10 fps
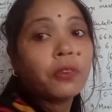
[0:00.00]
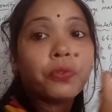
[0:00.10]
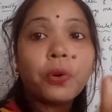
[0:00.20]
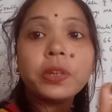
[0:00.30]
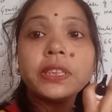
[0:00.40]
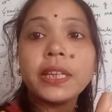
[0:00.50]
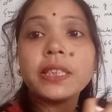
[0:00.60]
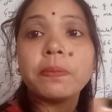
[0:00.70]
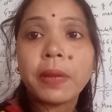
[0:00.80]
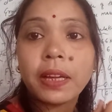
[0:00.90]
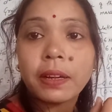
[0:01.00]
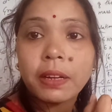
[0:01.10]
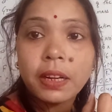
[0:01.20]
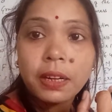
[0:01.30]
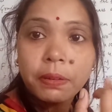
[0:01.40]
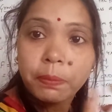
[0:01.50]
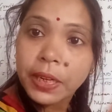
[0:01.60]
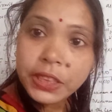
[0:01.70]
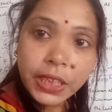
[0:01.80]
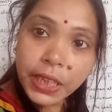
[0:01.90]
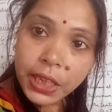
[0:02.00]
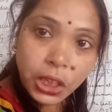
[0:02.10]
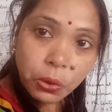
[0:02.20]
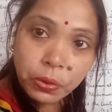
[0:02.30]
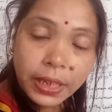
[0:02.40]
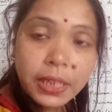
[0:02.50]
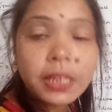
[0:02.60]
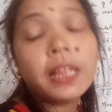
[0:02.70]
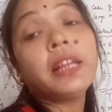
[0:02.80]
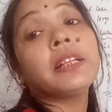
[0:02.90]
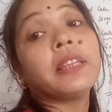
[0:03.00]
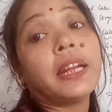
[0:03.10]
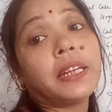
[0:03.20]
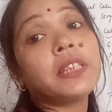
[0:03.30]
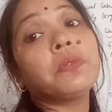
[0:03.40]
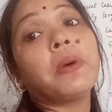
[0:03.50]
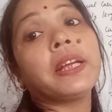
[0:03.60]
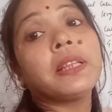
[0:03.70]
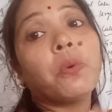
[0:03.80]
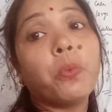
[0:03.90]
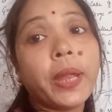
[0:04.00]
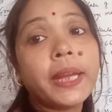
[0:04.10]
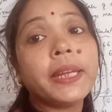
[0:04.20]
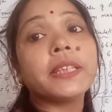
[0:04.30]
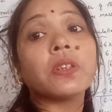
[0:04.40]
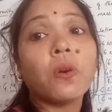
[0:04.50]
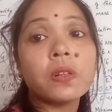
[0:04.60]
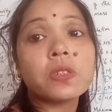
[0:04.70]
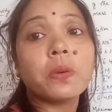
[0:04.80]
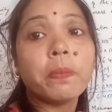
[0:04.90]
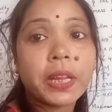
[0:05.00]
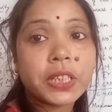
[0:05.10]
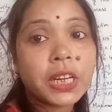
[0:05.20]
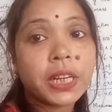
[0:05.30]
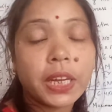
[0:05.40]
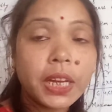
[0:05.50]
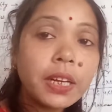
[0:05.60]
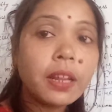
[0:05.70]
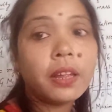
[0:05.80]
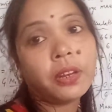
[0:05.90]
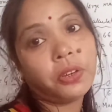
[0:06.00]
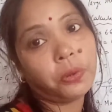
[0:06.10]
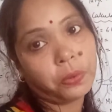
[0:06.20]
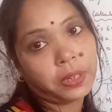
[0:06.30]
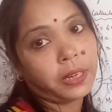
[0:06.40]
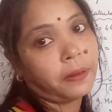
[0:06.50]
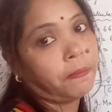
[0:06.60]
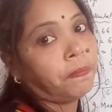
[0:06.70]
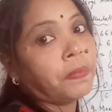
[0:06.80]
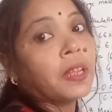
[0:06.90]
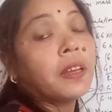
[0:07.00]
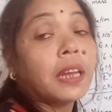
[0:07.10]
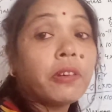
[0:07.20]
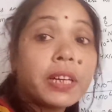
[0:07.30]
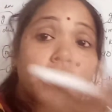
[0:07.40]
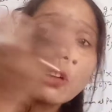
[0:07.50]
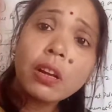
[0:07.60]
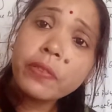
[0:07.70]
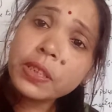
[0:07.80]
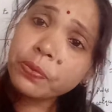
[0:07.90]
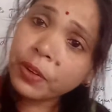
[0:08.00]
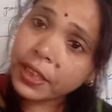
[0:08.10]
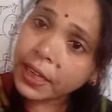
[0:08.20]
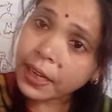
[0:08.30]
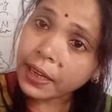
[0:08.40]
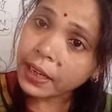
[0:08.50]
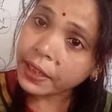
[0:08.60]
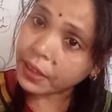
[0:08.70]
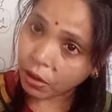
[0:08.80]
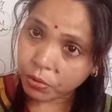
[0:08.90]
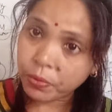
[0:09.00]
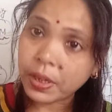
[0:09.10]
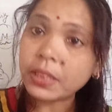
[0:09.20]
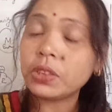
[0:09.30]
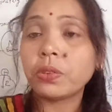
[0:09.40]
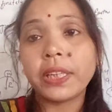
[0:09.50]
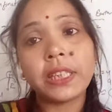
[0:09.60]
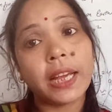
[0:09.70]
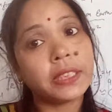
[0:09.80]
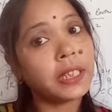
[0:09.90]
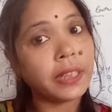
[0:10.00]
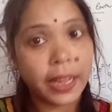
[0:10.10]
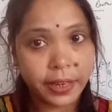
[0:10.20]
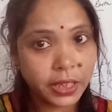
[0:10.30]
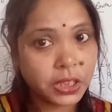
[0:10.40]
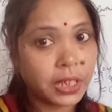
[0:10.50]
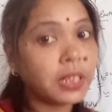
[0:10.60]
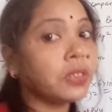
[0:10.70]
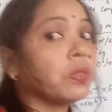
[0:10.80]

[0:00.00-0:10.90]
Force is measured in Newton. That is why the weight is also measured in Newton. Now it is always vertically downward, so it has a direction.